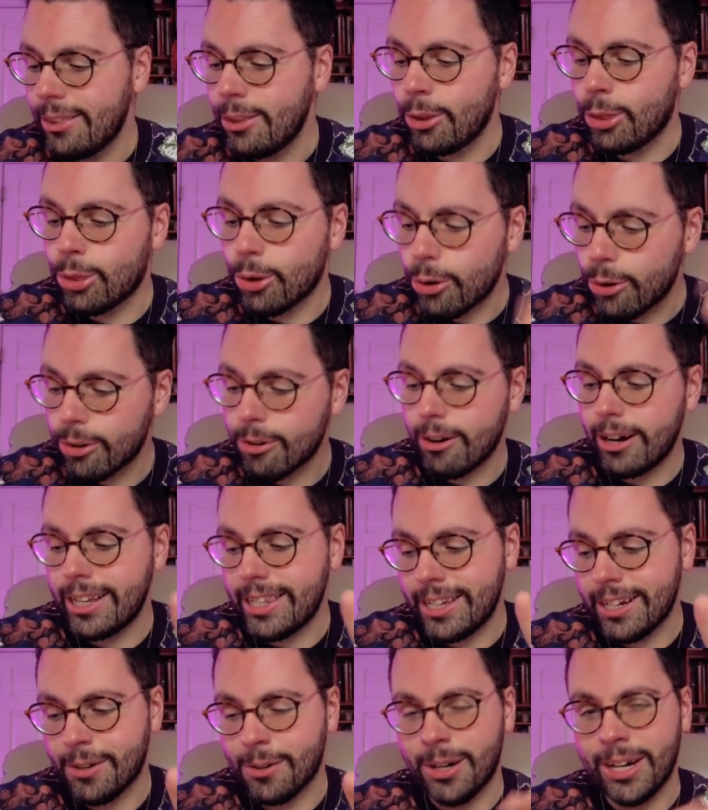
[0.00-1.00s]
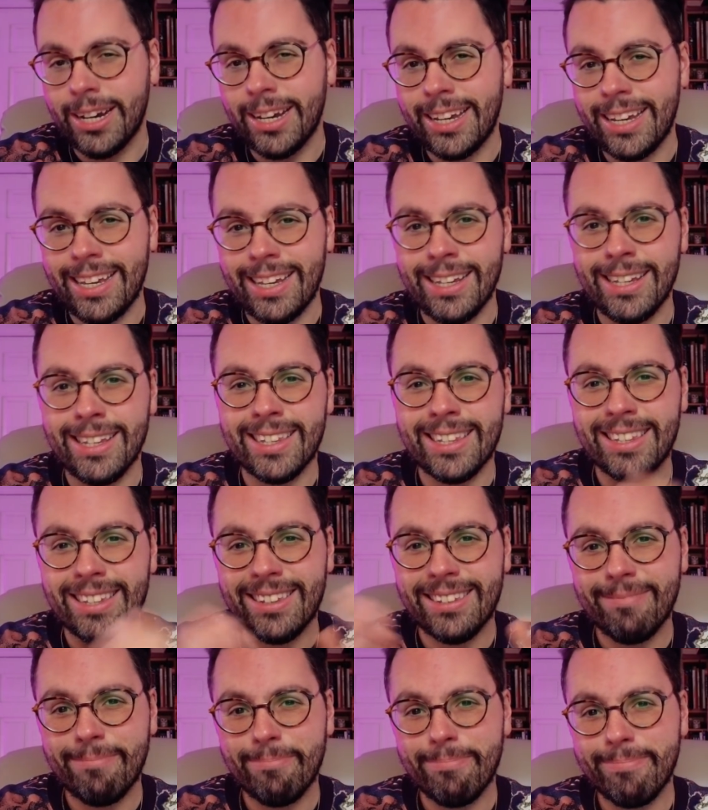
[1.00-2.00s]
The third criteria
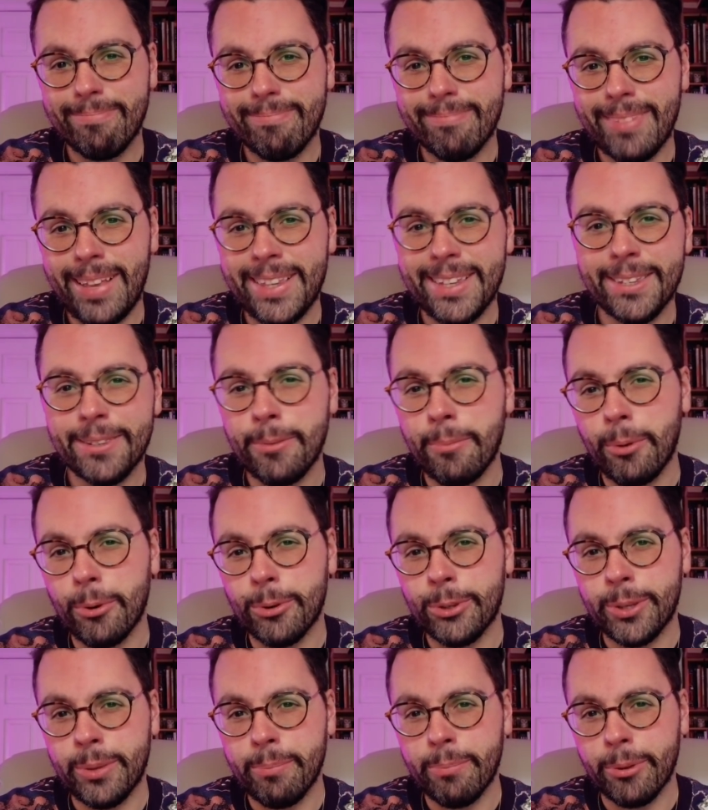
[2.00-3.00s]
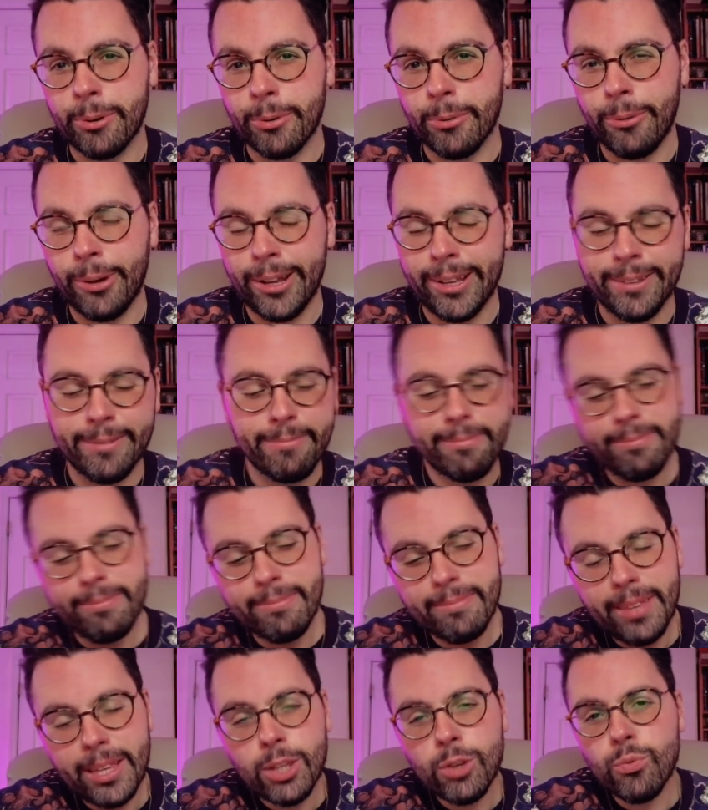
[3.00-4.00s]
is, and this is the most simpler one,
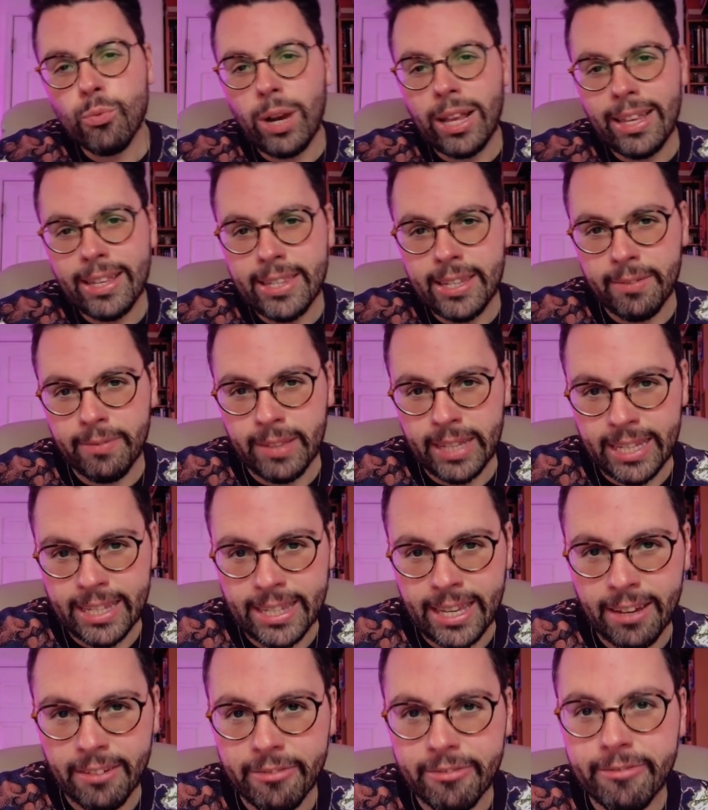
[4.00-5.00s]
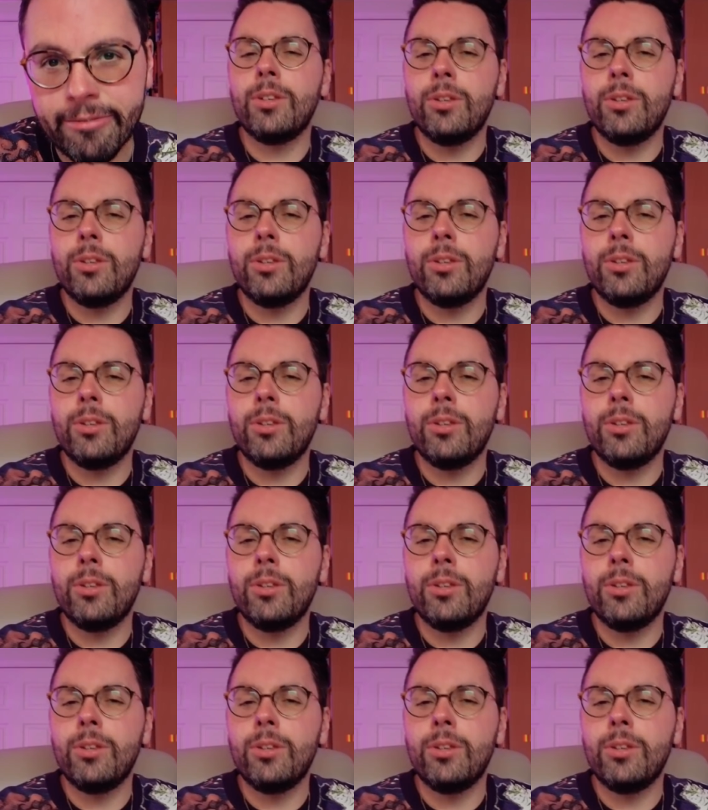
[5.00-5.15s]
it's relatively safe.